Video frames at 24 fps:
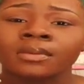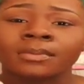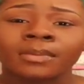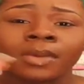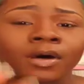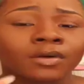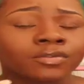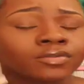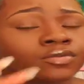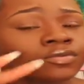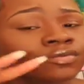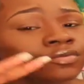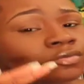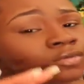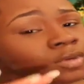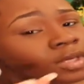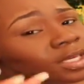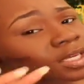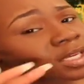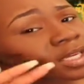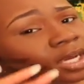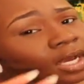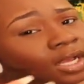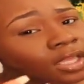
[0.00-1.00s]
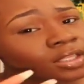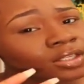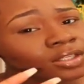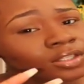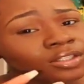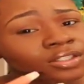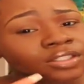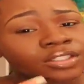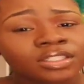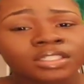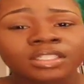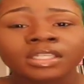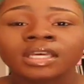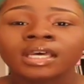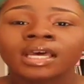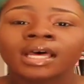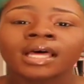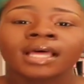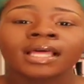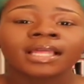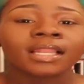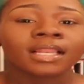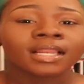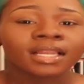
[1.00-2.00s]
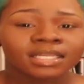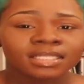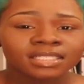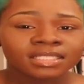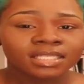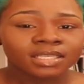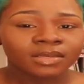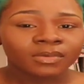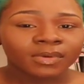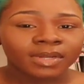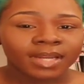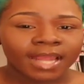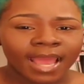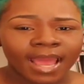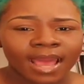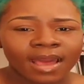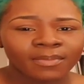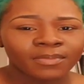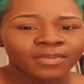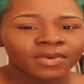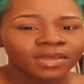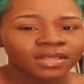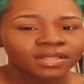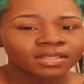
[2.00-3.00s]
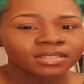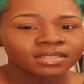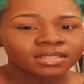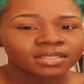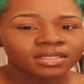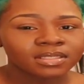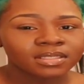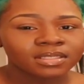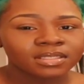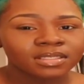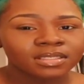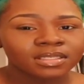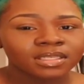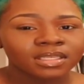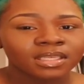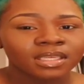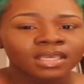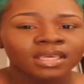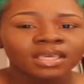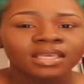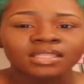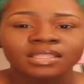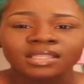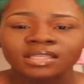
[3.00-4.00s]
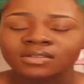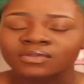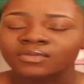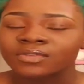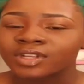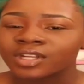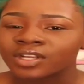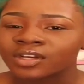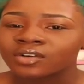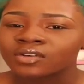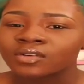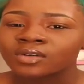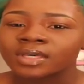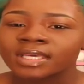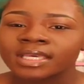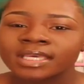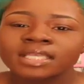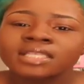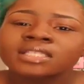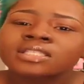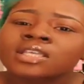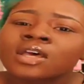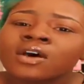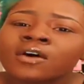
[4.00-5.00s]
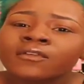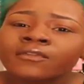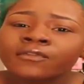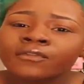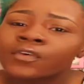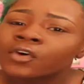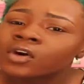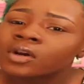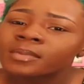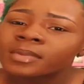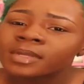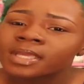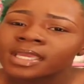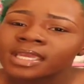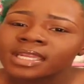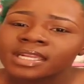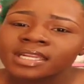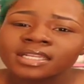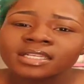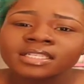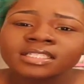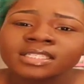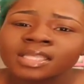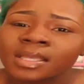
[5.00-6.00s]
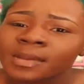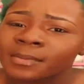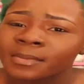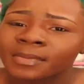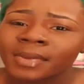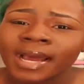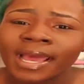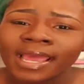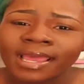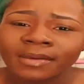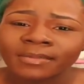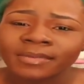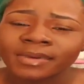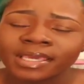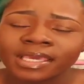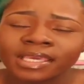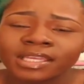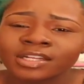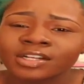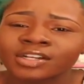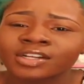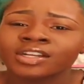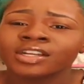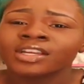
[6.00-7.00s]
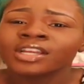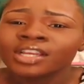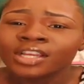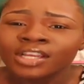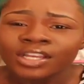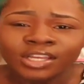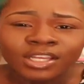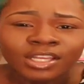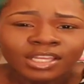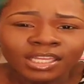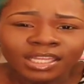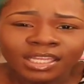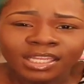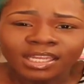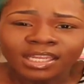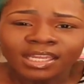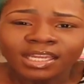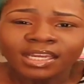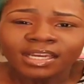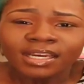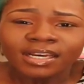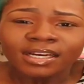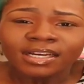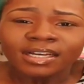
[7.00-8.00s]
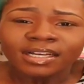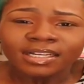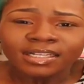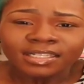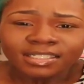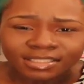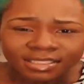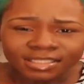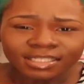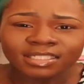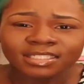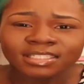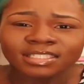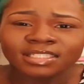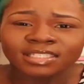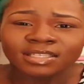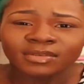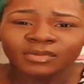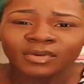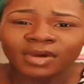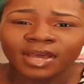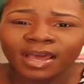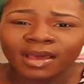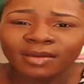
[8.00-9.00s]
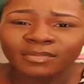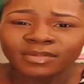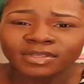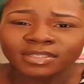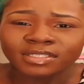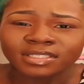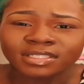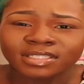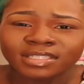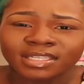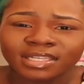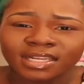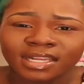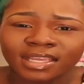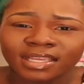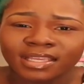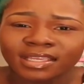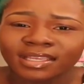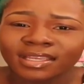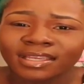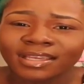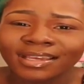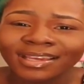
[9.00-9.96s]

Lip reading: about 3 colors. Let's see what happens. This video is for beginners by a beginner. Perfect. Let's see what happens today.